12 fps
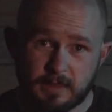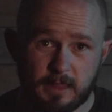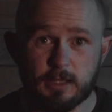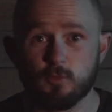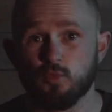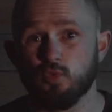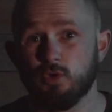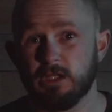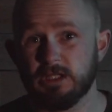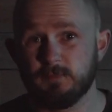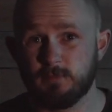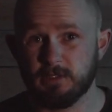they can
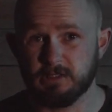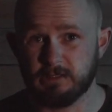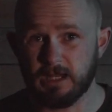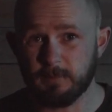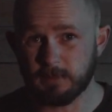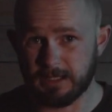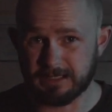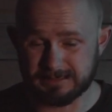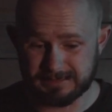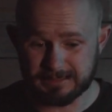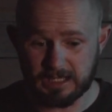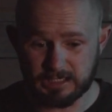really build up and
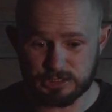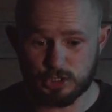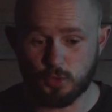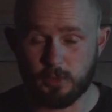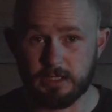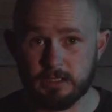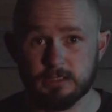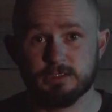start chewing.